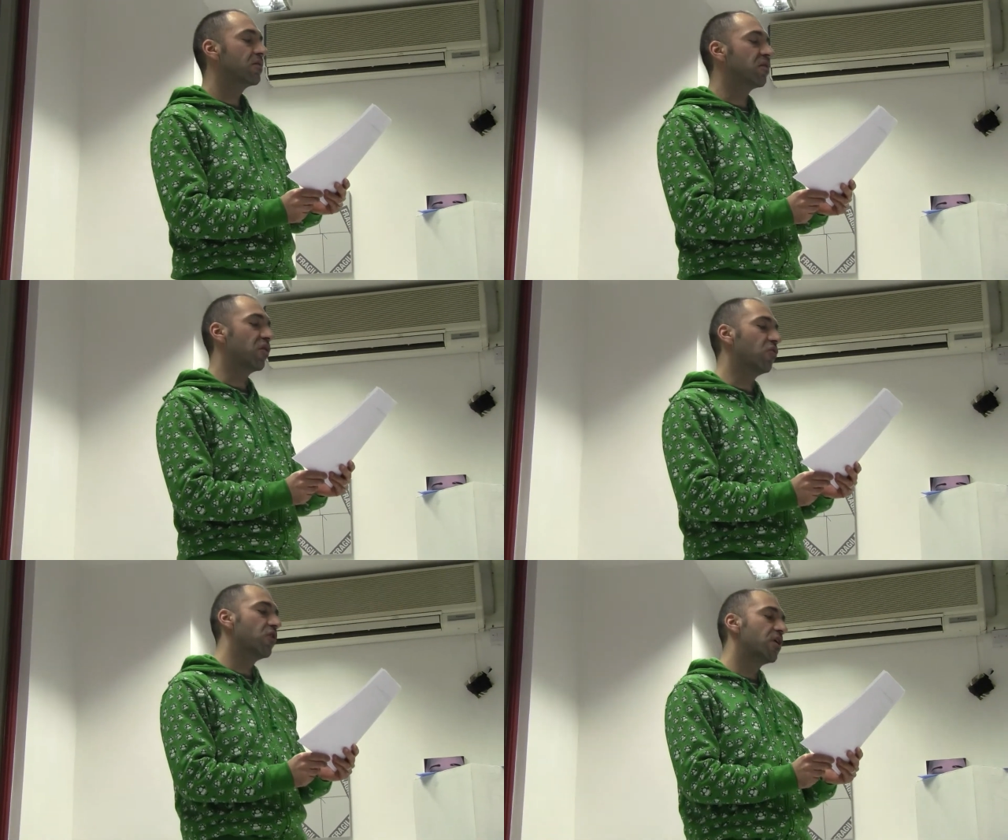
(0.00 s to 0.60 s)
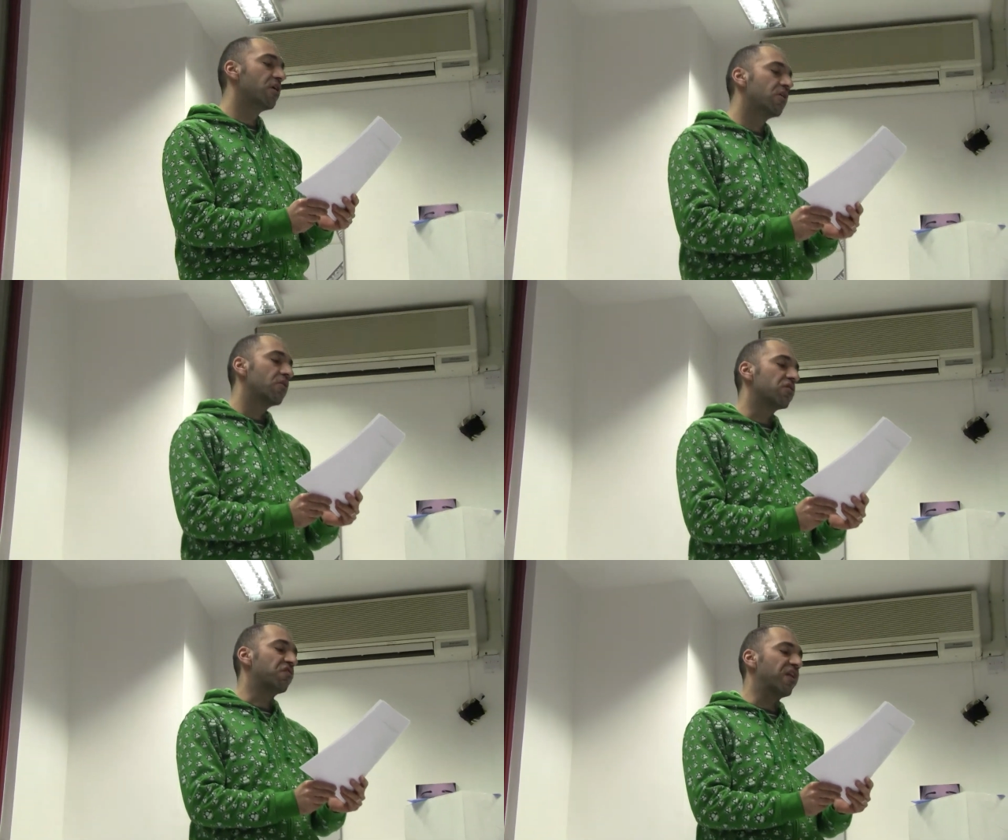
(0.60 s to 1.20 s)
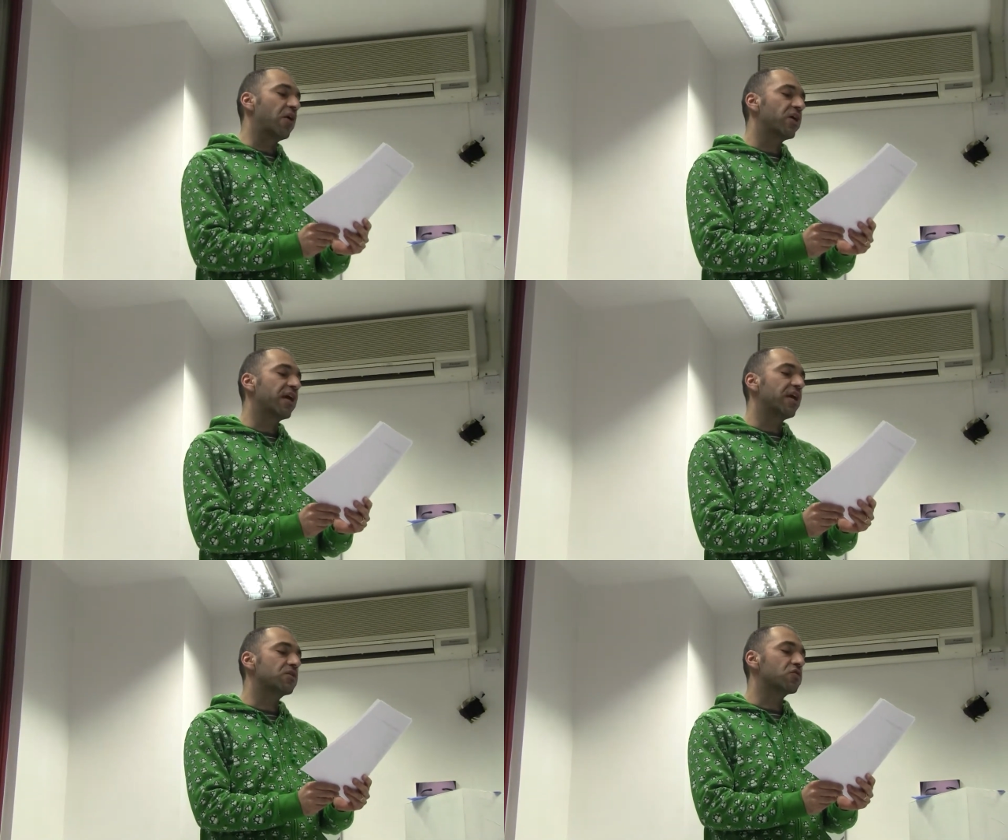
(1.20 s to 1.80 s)
Though the flowery
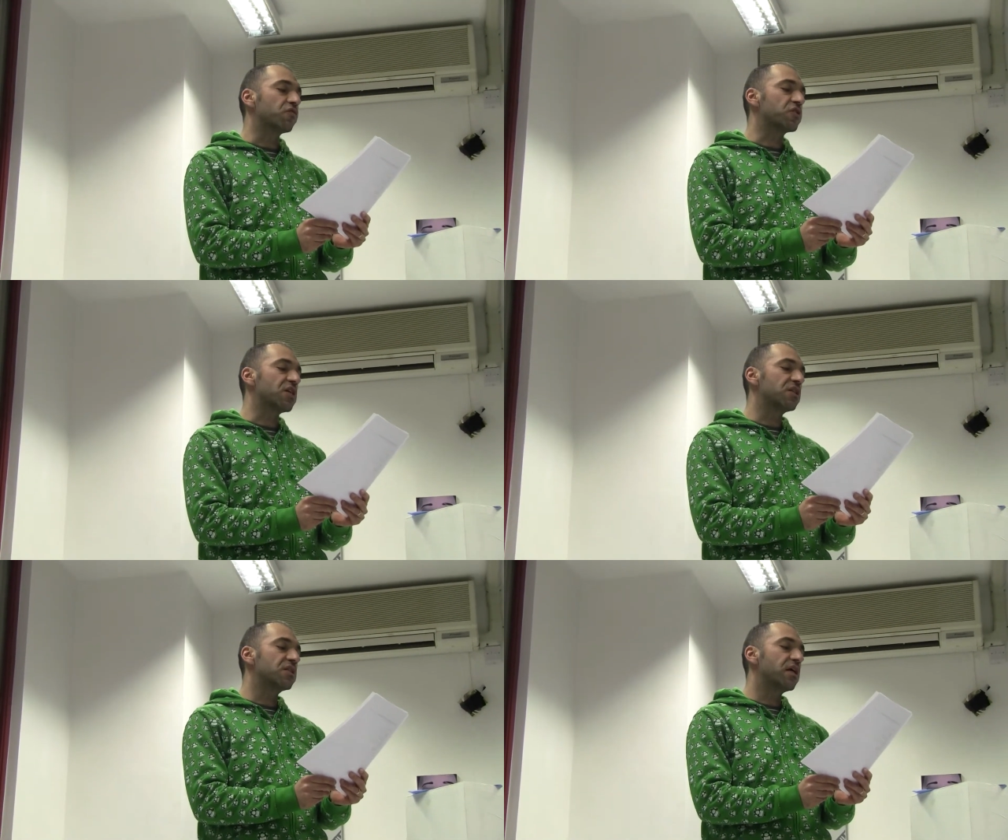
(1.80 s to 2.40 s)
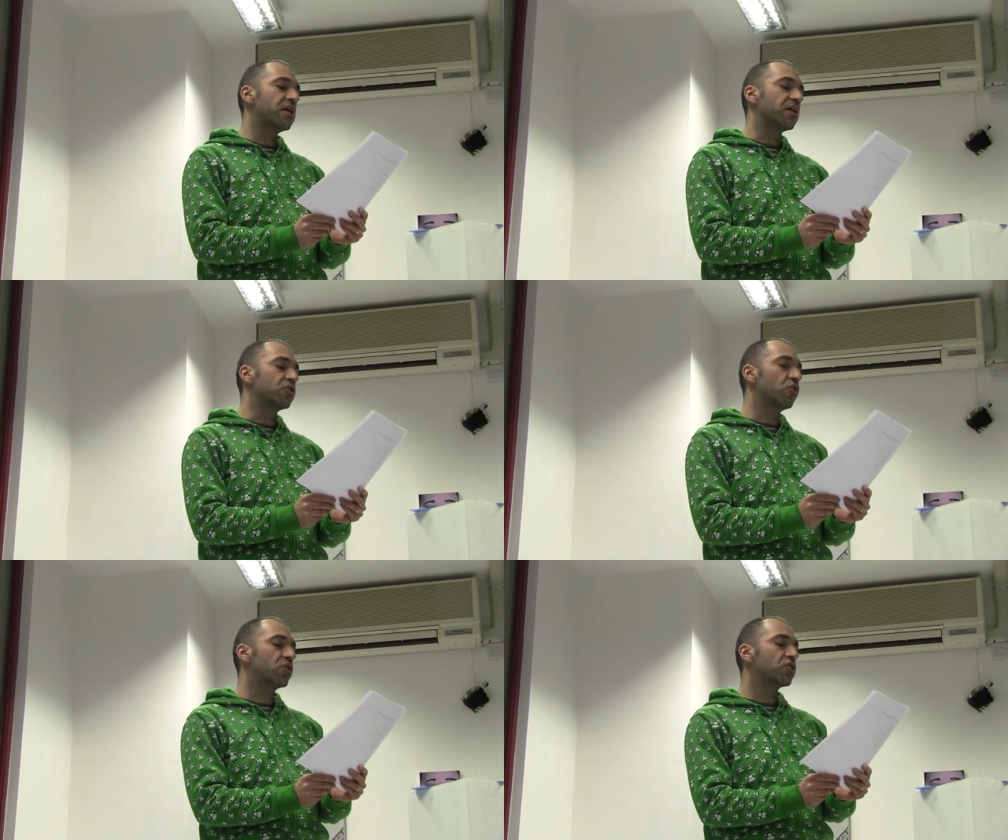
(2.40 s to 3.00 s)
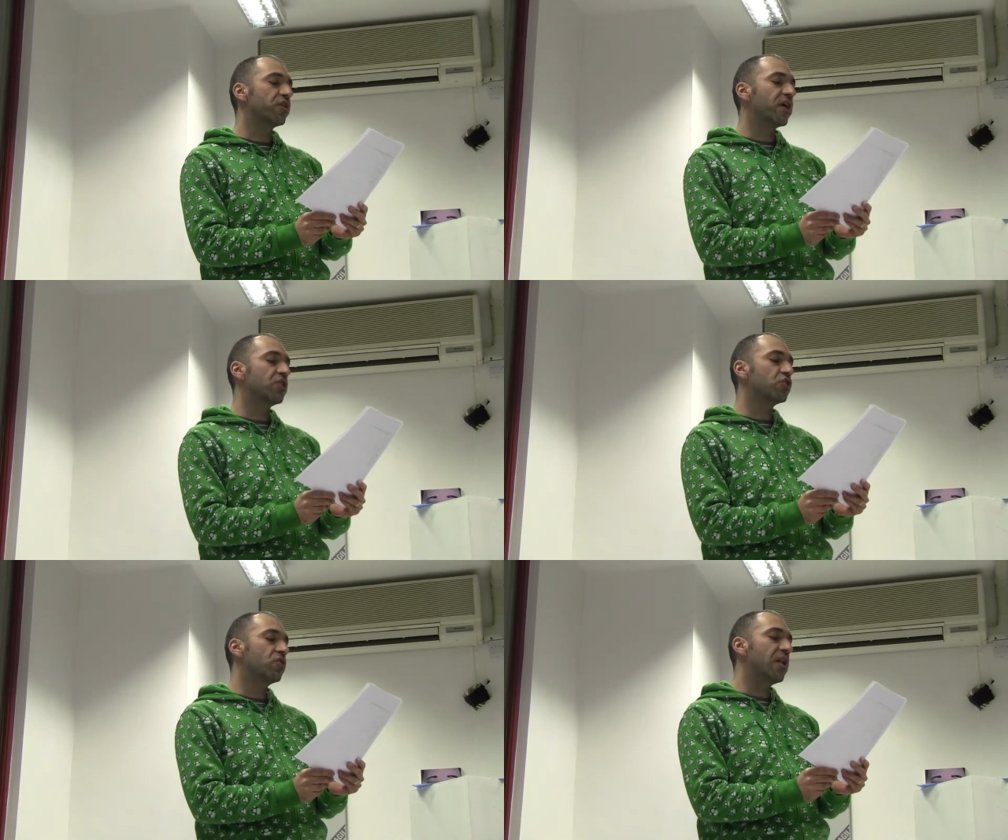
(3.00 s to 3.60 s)
gates of Sunday
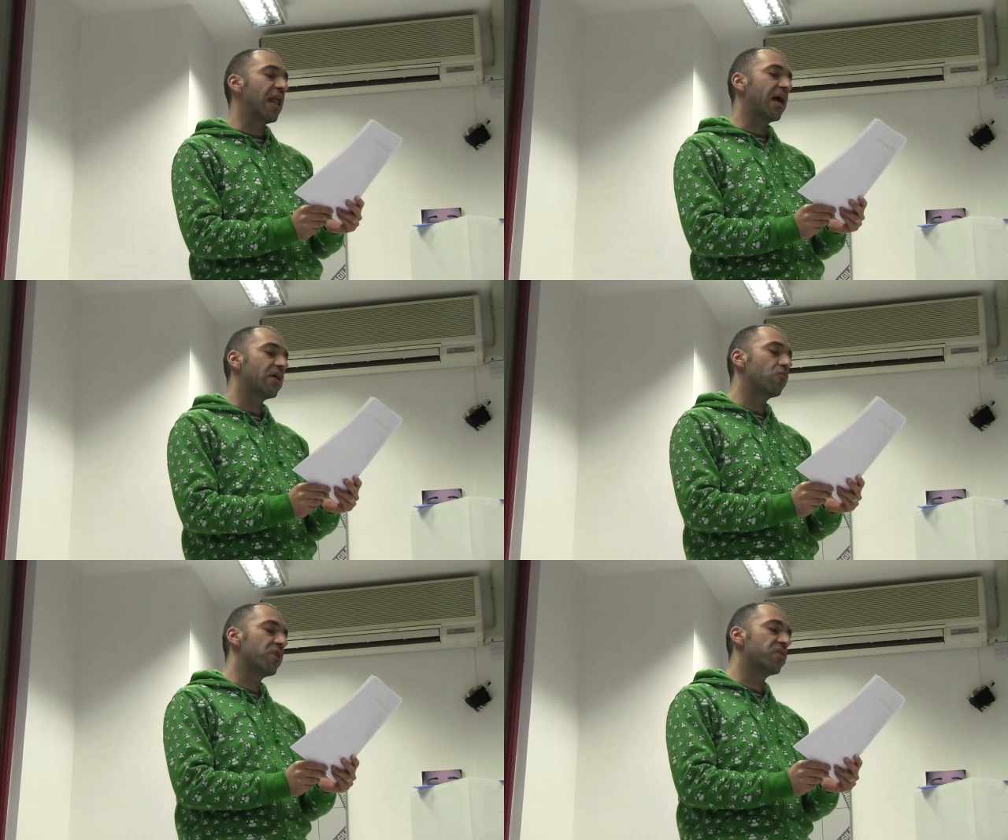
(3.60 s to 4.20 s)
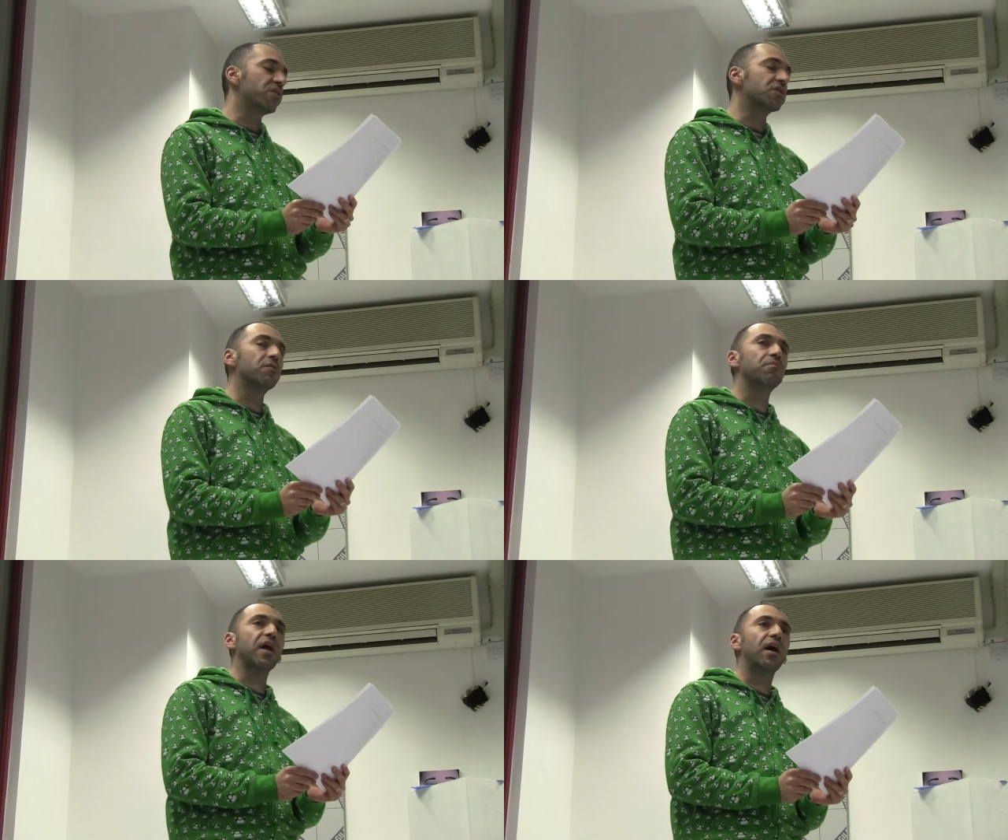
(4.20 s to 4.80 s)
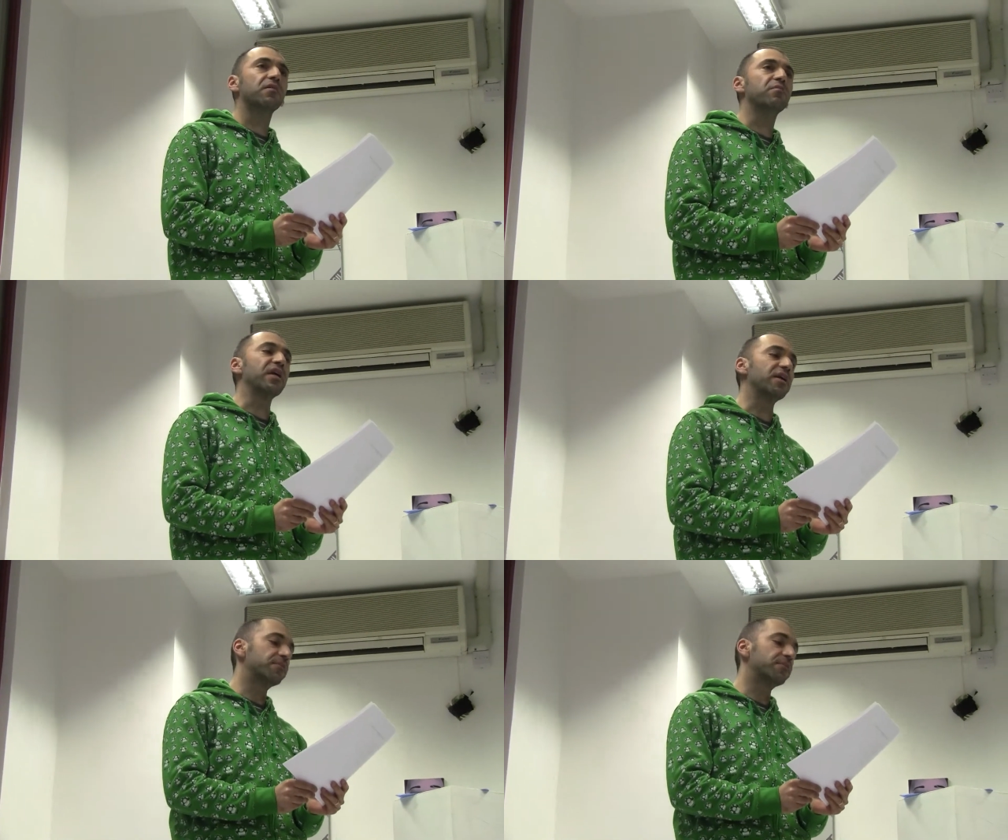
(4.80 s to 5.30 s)
indoctrination lie withered behind me.